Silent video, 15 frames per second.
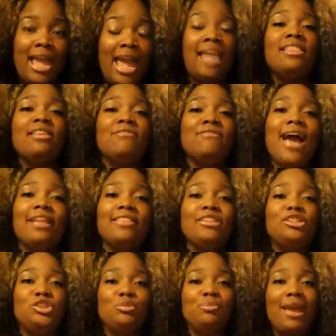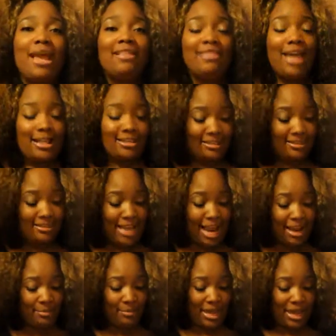and the fact that you made that
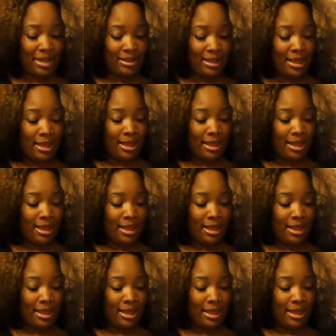statement,